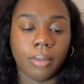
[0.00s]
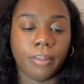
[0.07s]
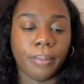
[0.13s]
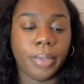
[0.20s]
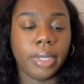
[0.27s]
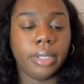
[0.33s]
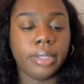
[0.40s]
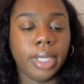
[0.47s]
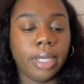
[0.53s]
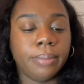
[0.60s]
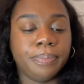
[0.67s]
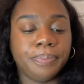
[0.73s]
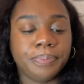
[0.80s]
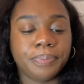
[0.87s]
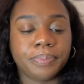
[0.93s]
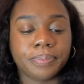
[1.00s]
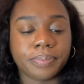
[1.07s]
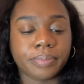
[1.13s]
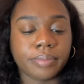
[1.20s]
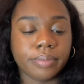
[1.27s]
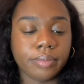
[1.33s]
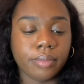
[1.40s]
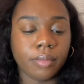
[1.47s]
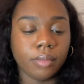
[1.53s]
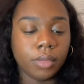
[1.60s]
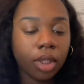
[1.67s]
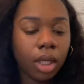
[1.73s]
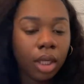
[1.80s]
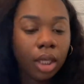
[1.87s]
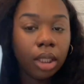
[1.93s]
But yeah,
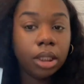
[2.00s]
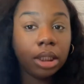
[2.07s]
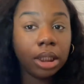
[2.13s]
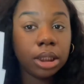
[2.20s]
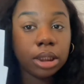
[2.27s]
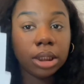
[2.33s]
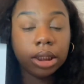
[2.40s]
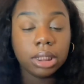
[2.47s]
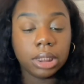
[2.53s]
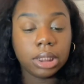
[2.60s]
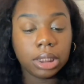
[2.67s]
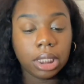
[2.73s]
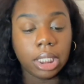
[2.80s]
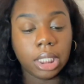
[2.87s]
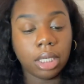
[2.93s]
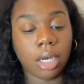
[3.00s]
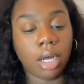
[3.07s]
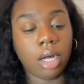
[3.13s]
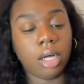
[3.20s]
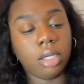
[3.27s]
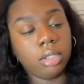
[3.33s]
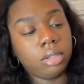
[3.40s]
this is all.